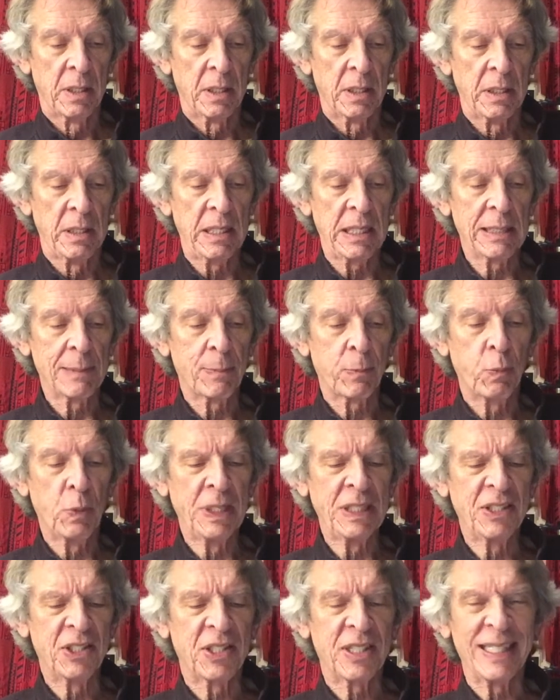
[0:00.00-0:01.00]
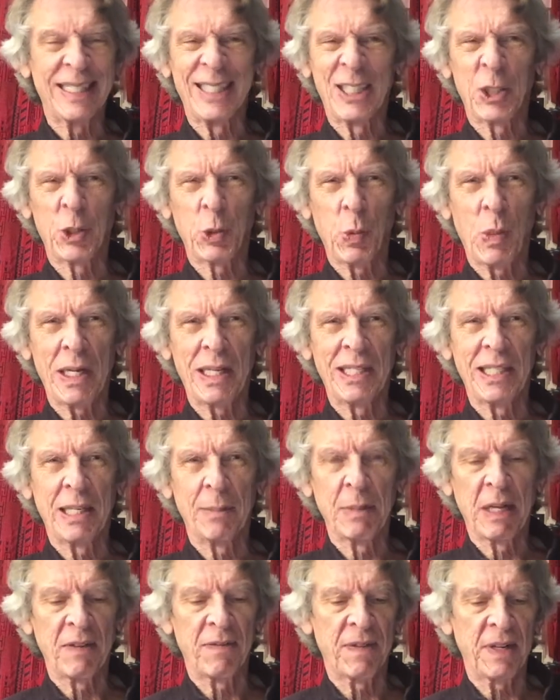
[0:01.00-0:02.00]
Dilip winced at the swelling on
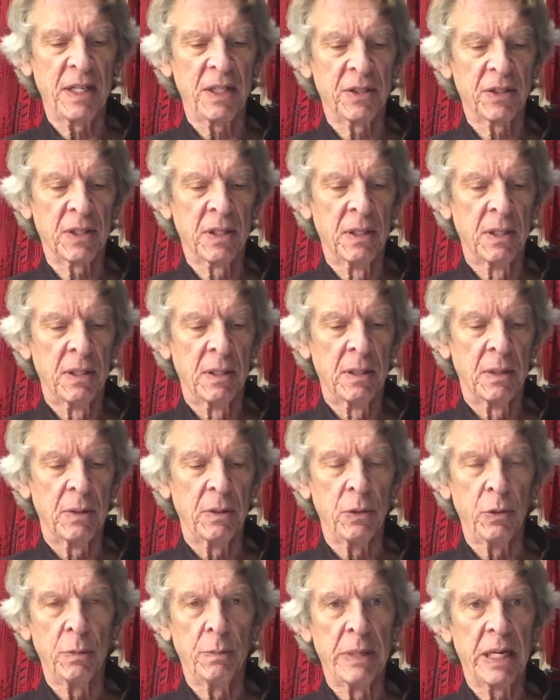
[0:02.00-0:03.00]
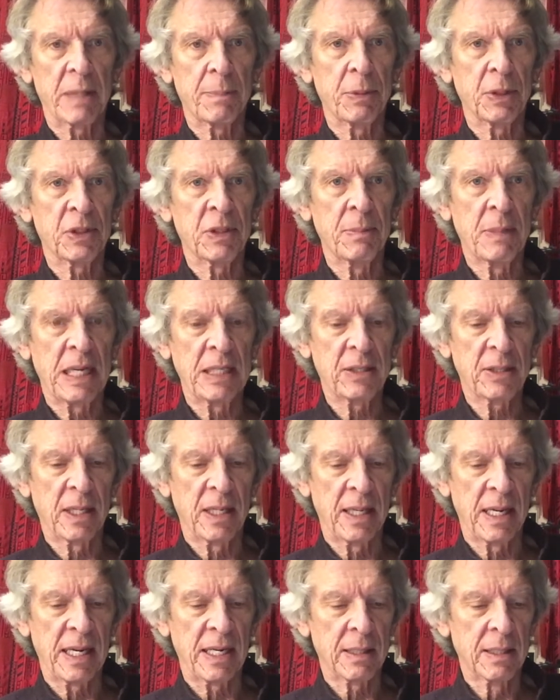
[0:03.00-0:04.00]
my face. "You'd better put some ice
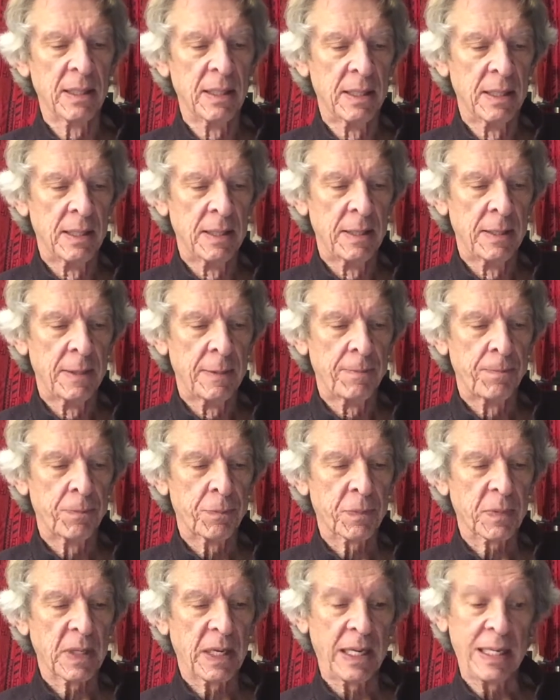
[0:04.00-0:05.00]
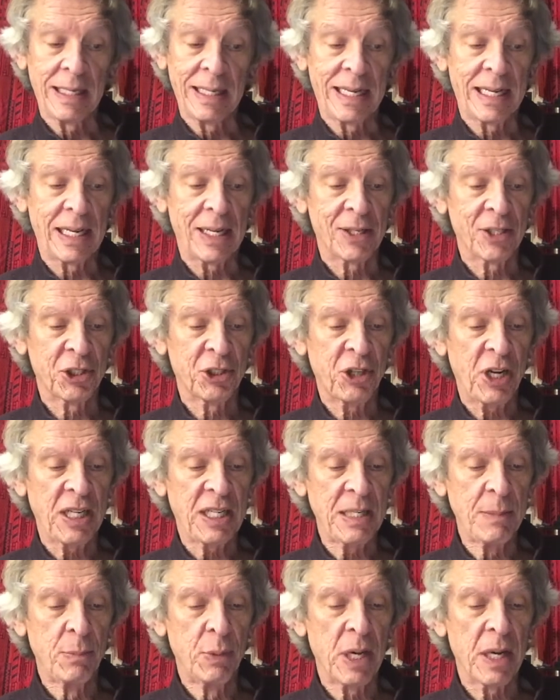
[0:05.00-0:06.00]
on that." I let out a
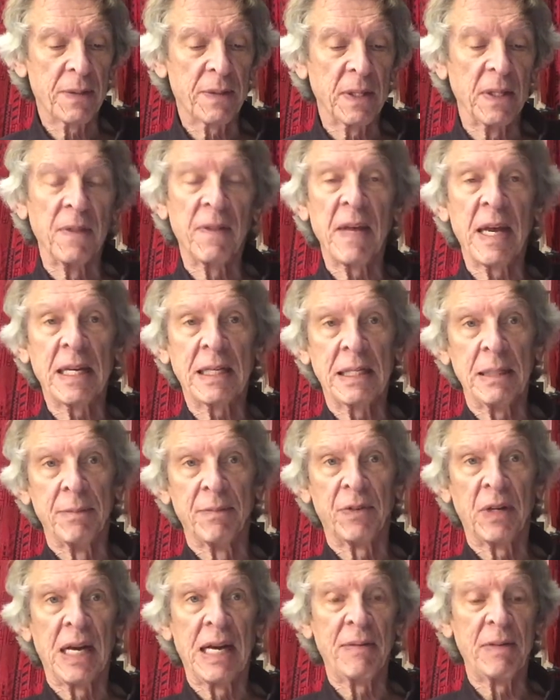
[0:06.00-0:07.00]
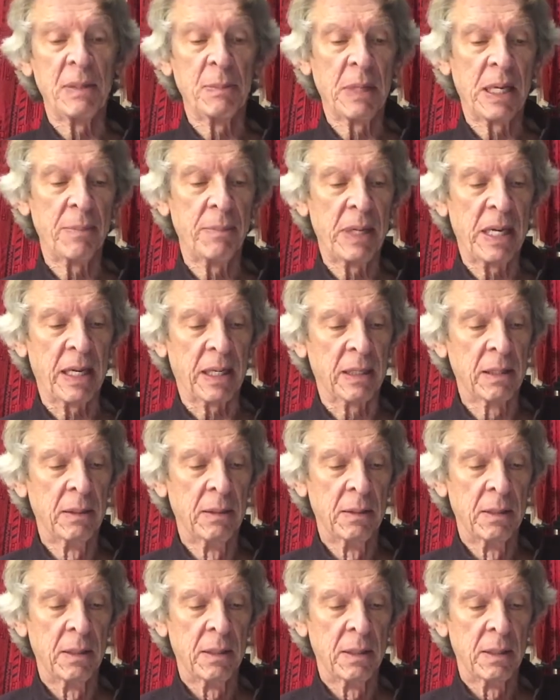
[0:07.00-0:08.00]
shaky breath and thanked him for having my back.
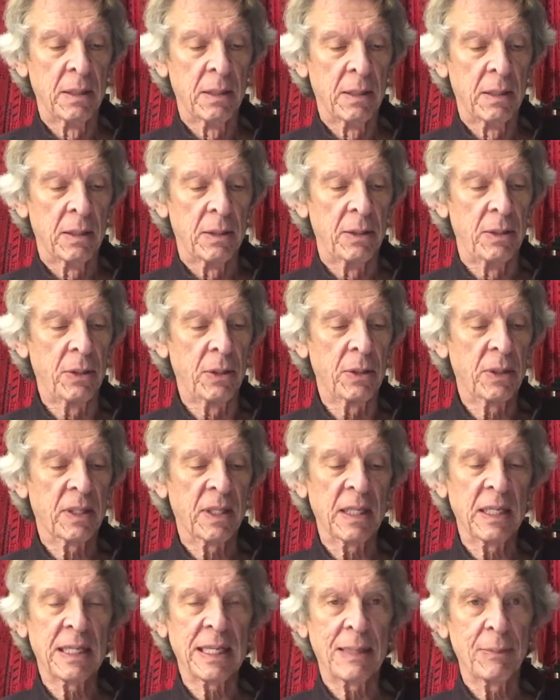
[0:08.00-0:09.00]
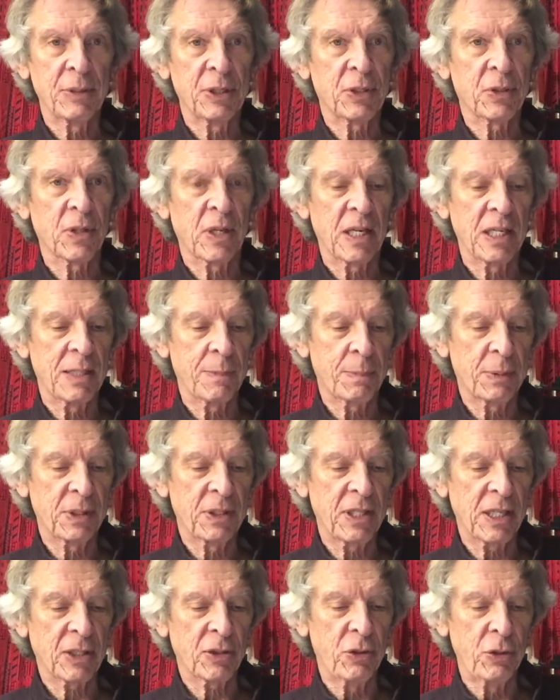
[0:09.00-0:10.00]
"Don't think I was trying to
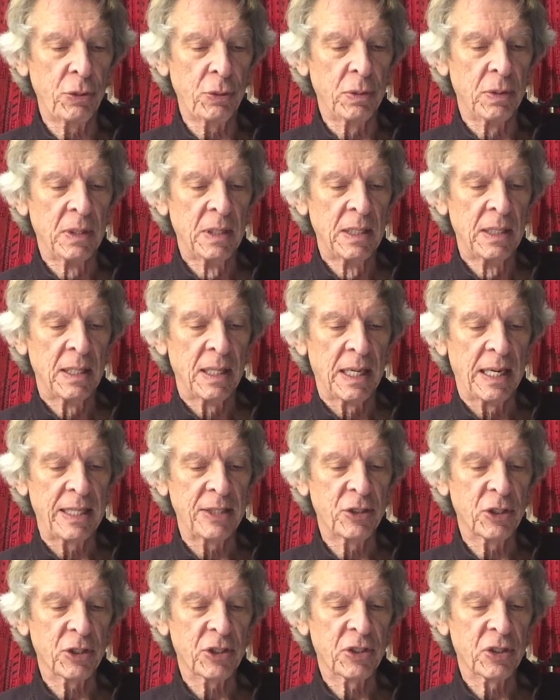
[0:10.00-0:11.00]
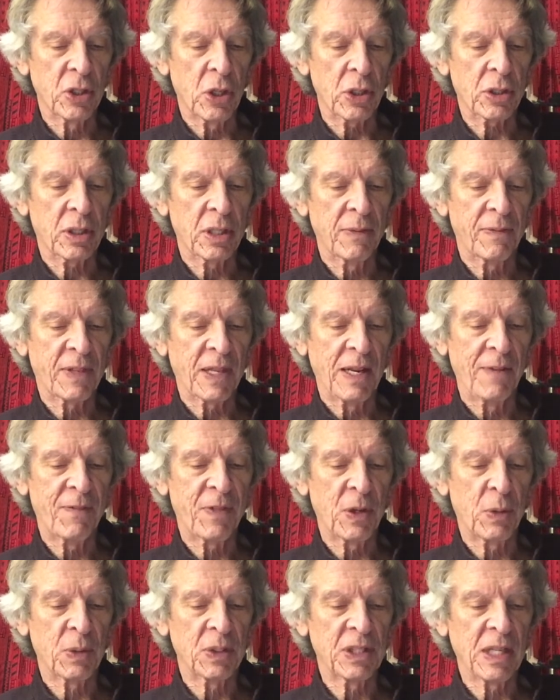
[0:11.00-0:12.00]
protect you. I just thought that if
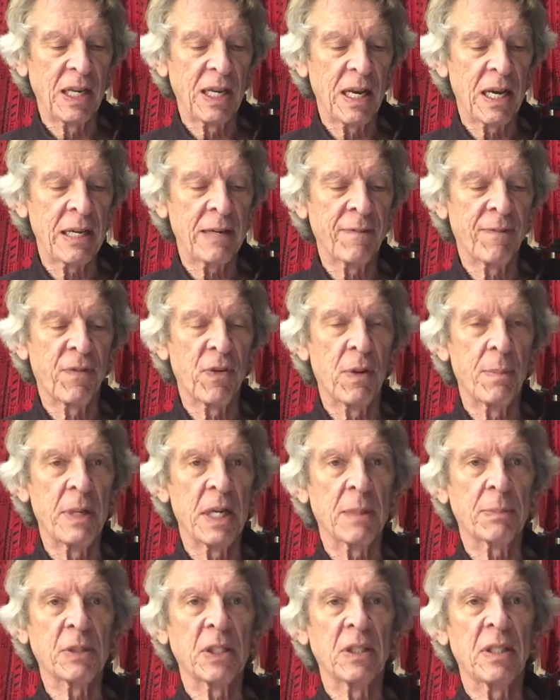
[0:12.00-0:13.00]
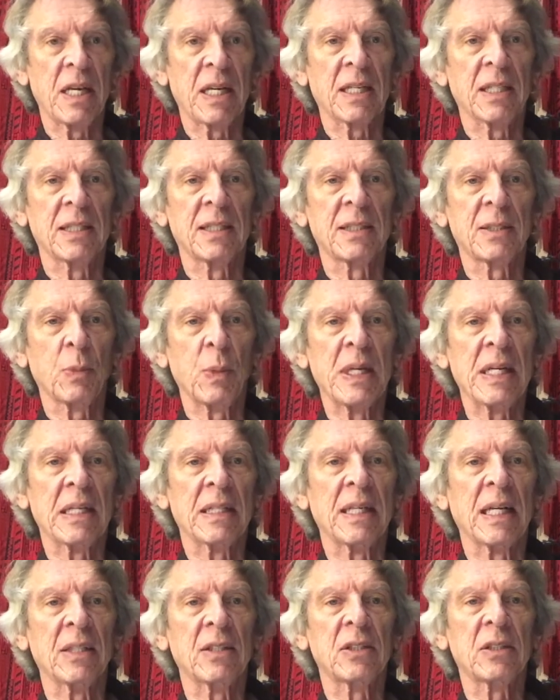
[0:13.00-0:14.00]
there was a line forming up to take a swing at
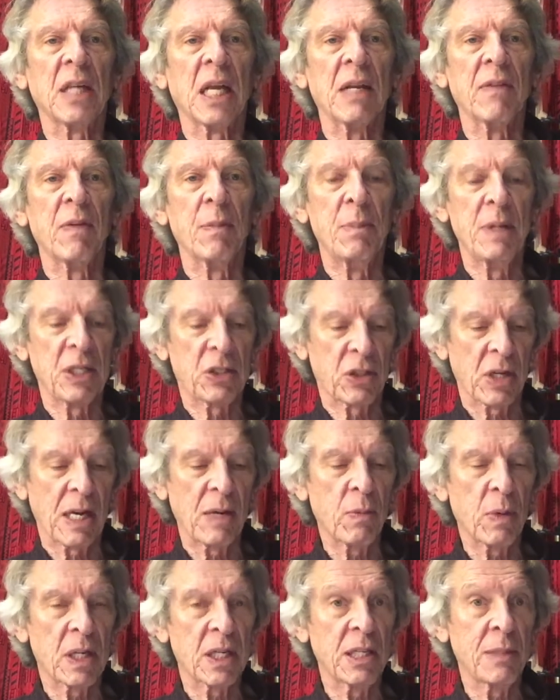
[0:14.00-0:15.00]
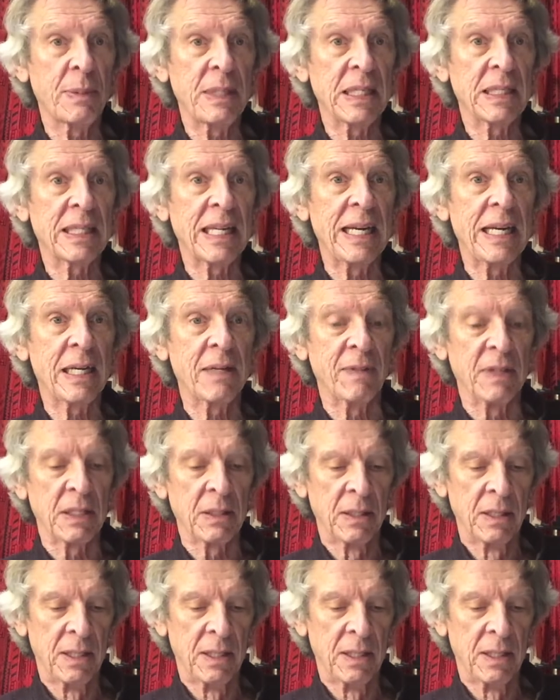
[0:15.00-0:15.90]
that son of a bitch, I wanted to be at the head of it."